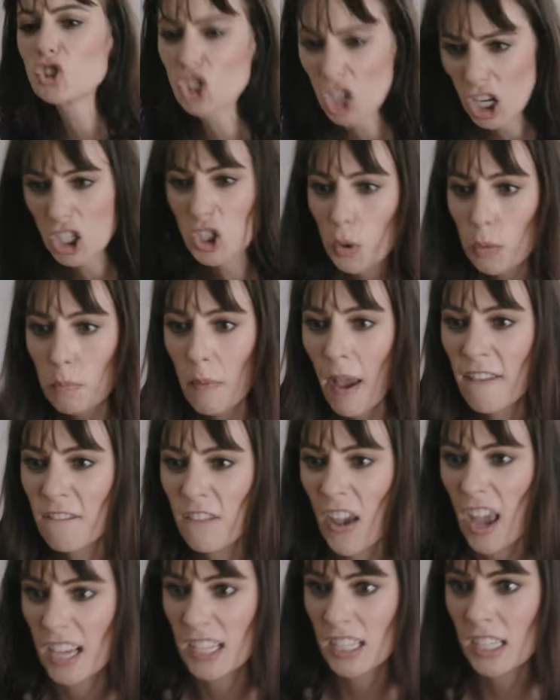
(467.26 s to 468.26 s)
just with my
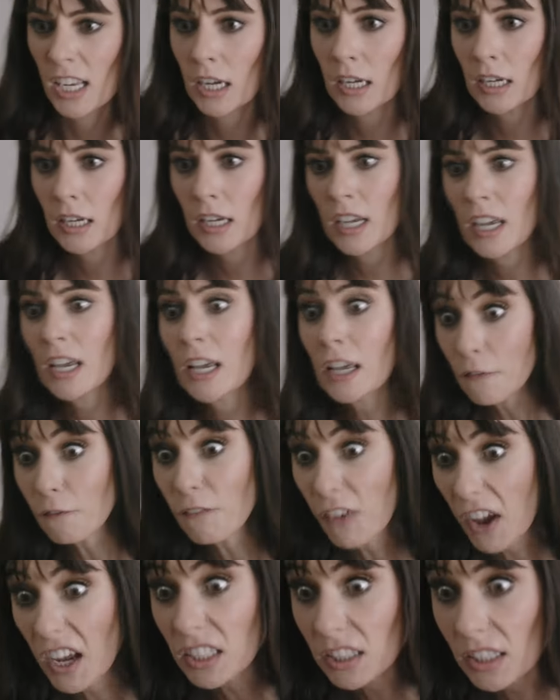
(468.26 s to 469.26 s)
bass.
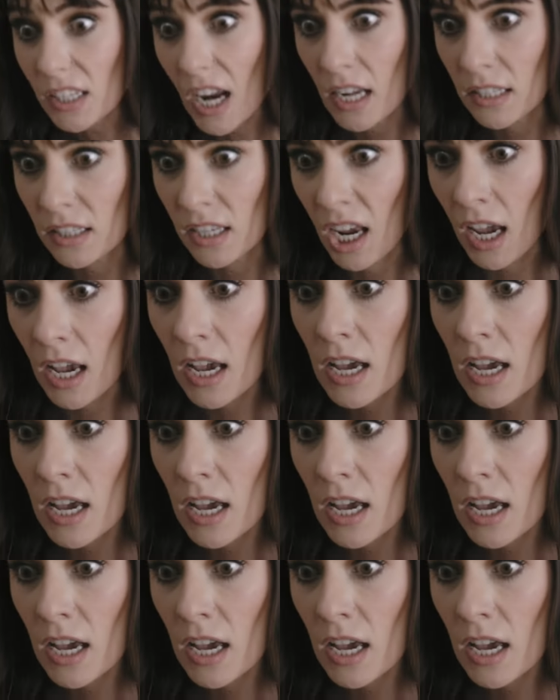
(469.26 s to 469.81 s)
Bass dancing.